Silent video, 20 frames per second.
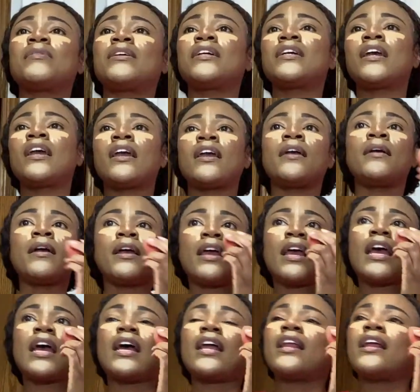with me?
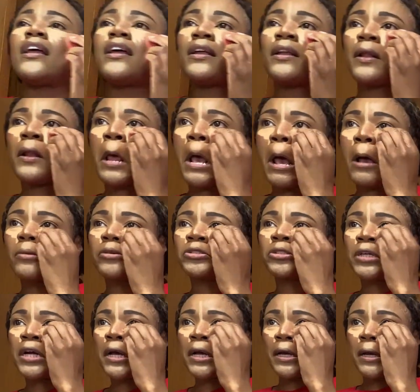And I
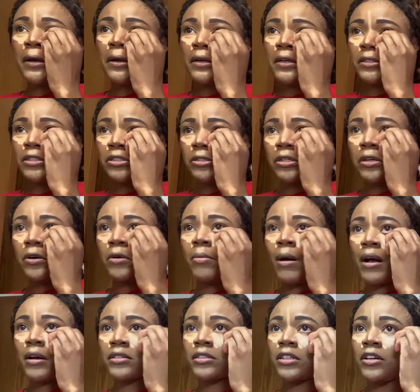was trying to get her to just
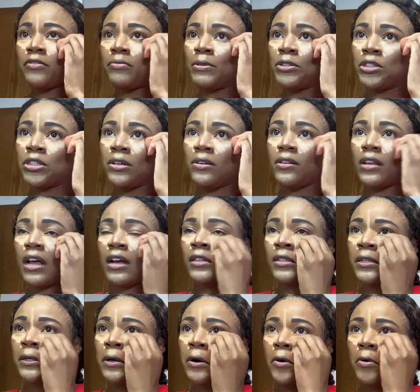go by herself, but she don't
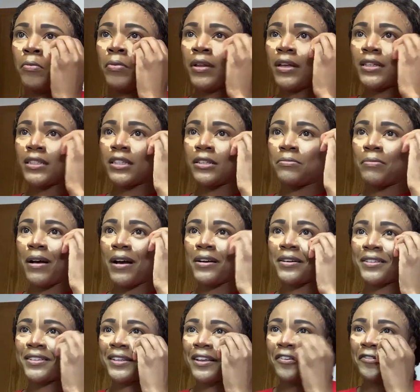like to go places by
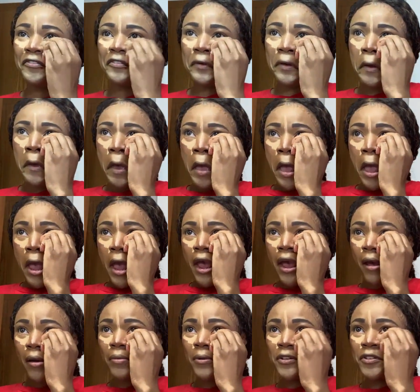herself.
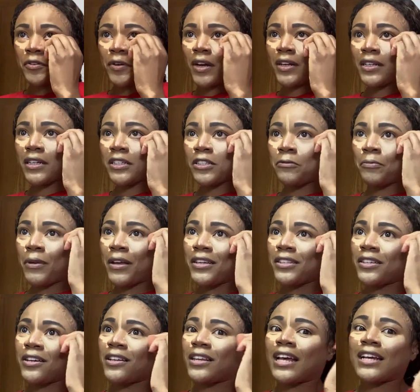I be trying to
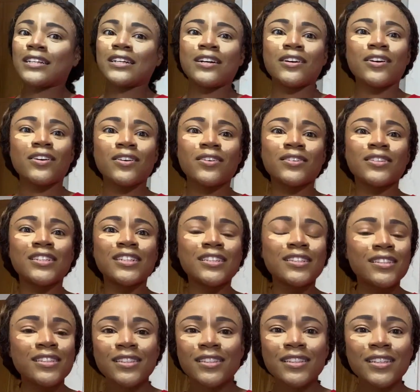explain to her, like, girl,
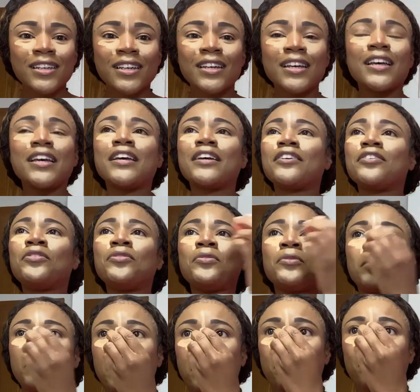just,
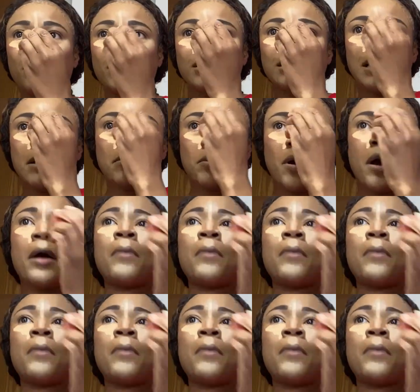you gonna miss out on